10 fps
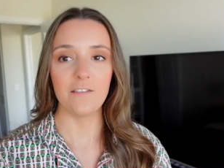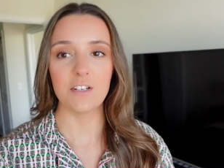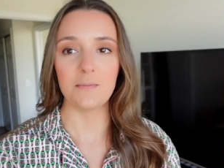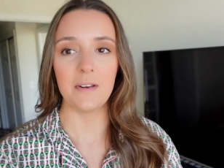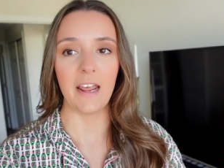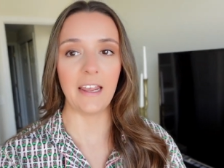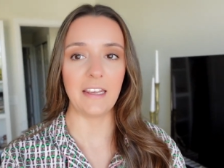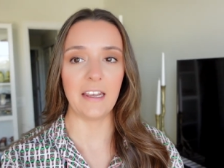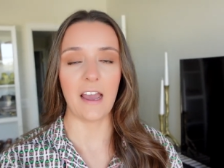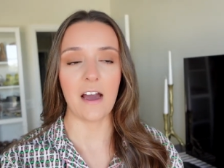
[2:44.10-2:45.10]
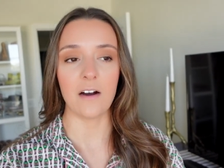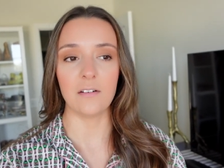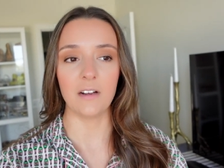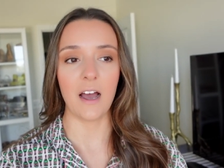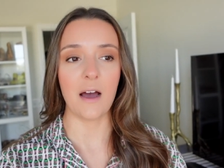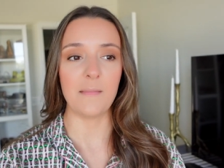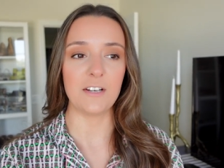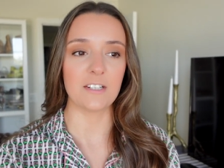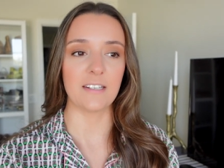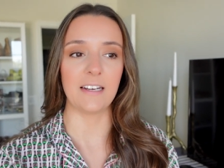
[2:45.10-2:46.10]
I've just been hanging out um, and
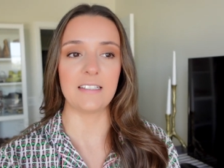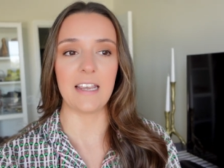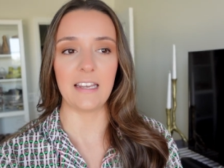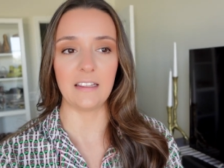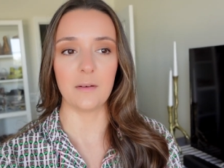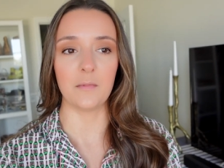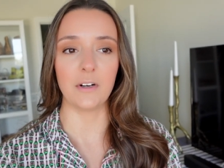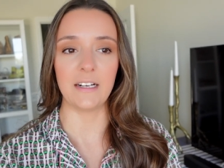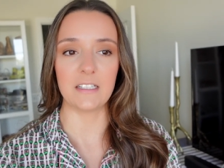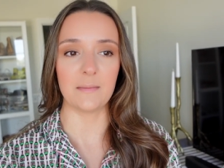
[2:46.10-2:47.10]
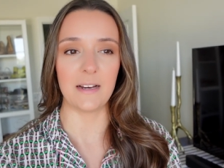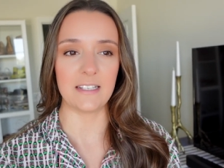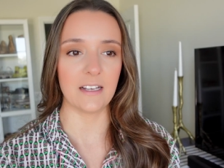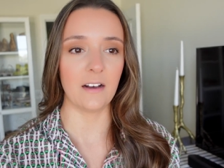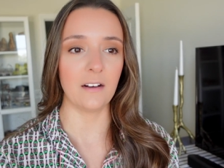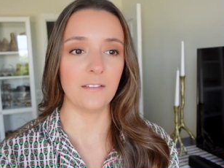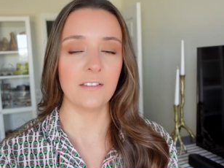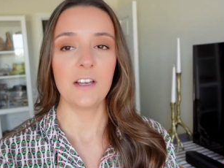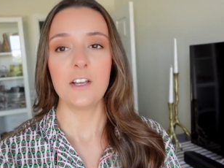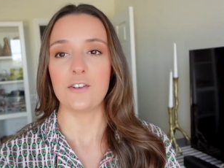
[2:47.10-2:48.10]
just like taking the morning to myself,
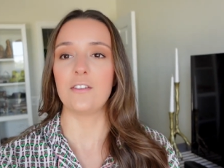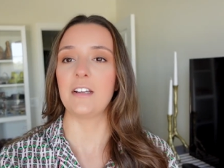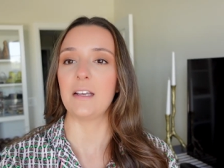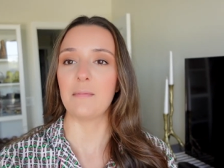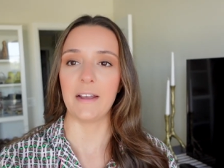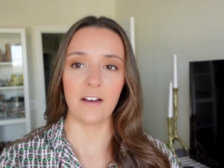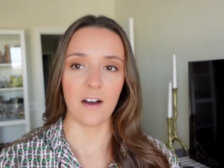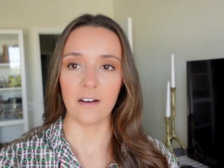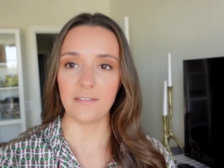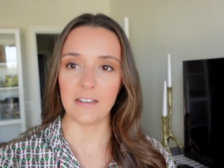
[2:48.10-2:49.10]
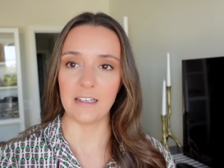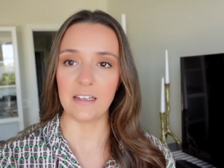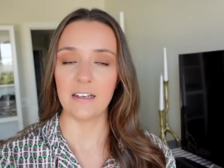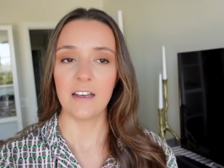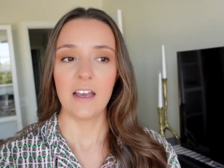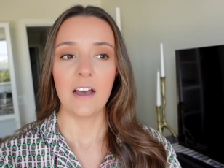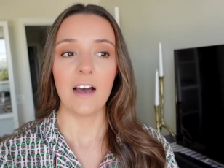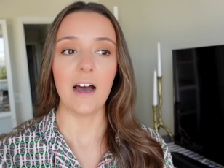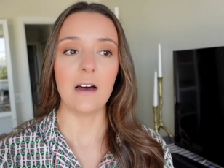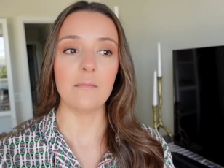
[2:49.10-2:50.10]
drinking my coffee,
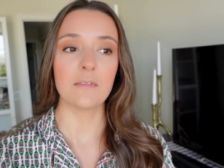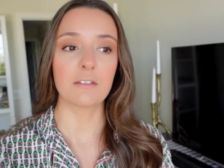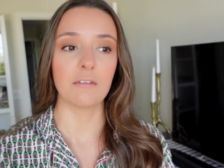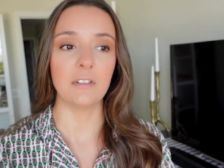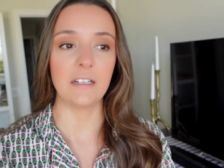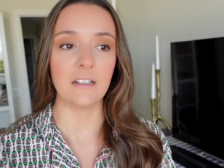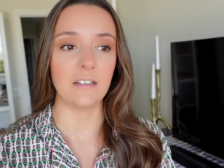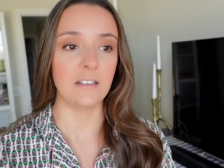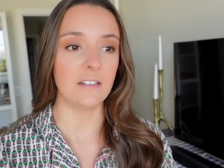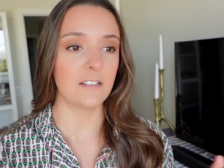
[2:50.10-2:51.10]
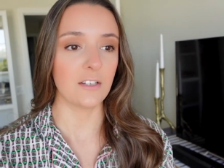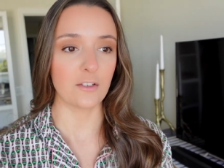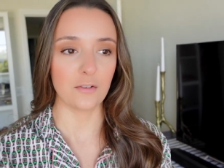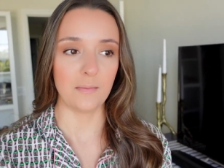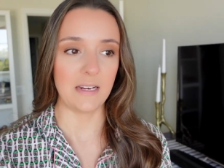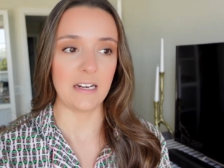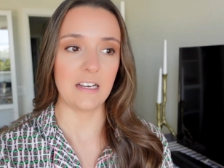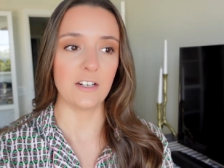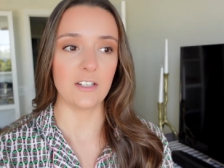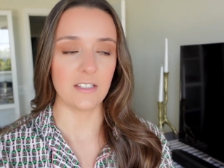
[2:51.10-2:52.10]
um, scrolling on social
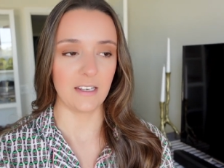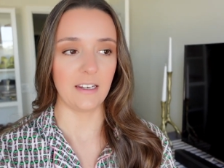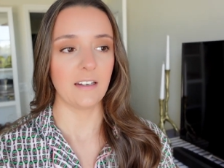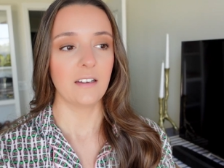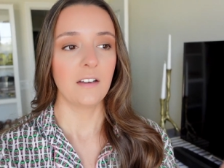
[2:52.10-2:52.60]
media, just like